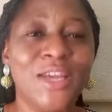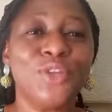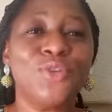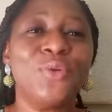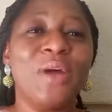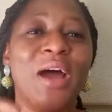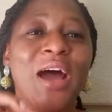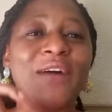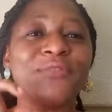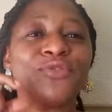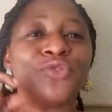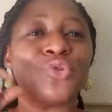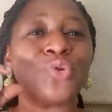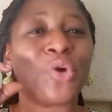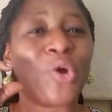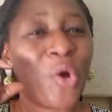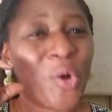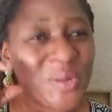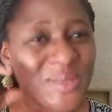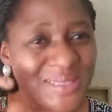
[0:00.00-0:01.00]
You have to
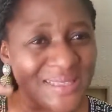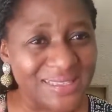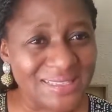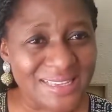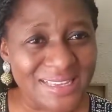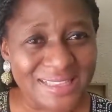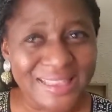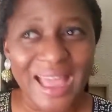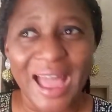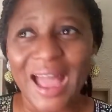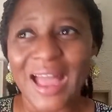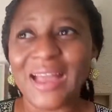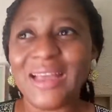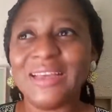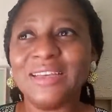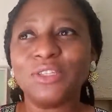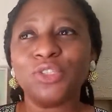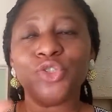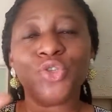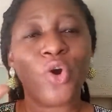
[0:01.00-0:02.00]
consider
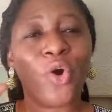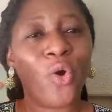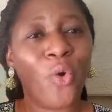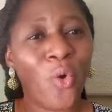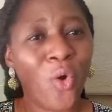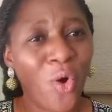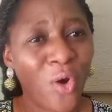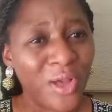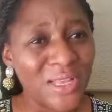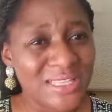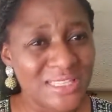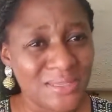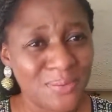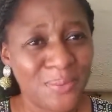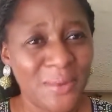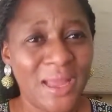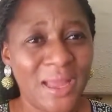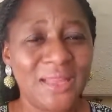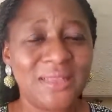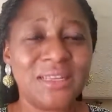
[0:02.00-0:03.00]
your
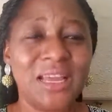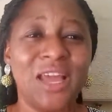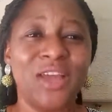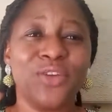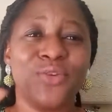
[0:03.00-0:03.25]
husband.